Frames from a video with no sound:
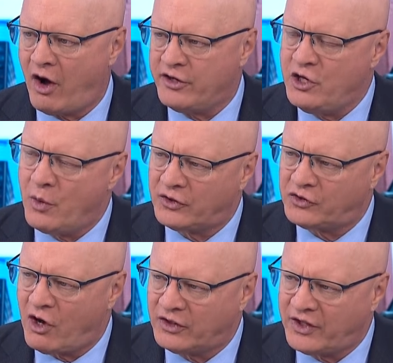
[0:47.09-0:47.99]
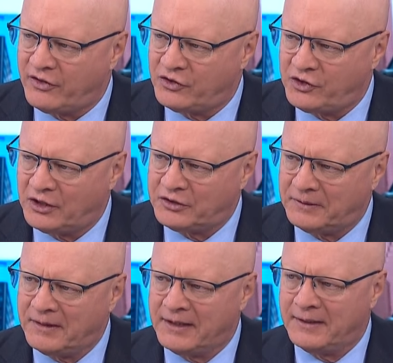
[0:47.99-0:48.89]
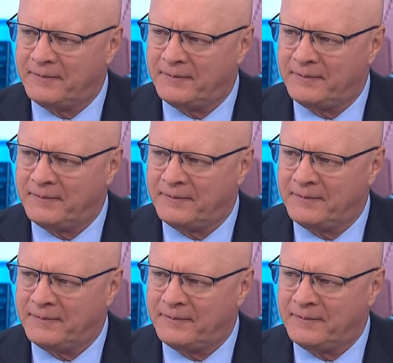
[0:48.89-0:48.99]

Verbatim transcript: uh, on U.S. stocks at this juncture.